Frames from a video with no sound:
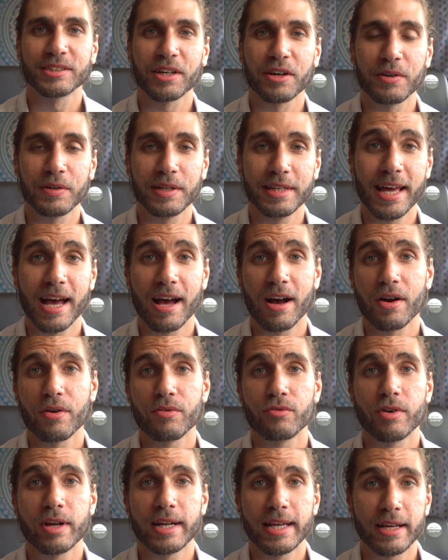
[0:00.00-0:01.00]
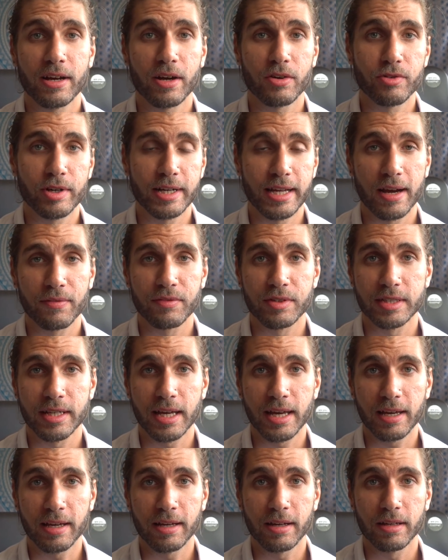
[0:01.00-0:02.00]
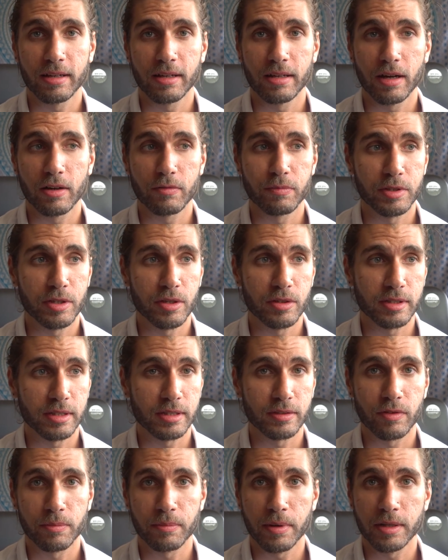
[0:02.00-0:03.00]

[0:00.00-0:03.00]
So yeah, I really have to say, I've been using this for